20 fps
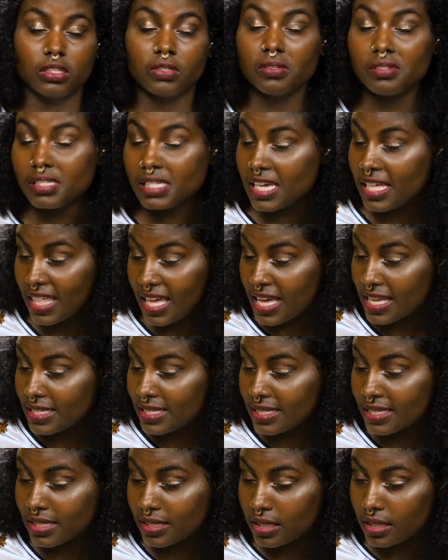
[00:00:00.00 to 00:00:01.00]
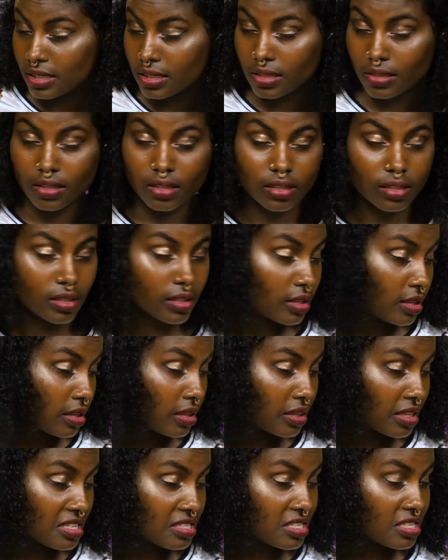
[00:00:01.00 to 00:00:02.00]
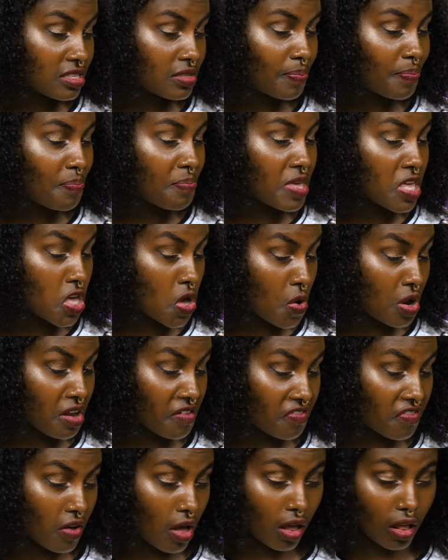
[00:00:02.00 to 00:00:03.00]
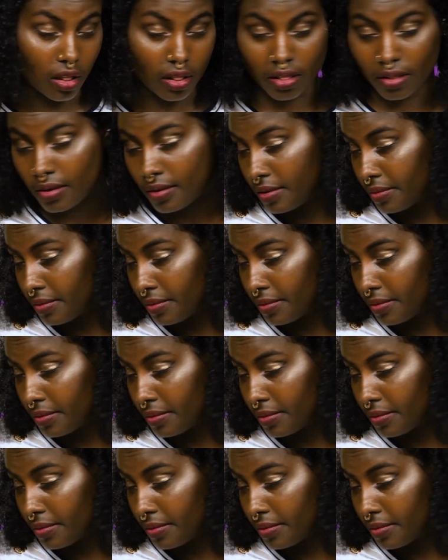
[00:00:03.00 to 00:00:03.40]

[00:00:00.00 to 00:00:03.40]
Do you see this? This is beautiful.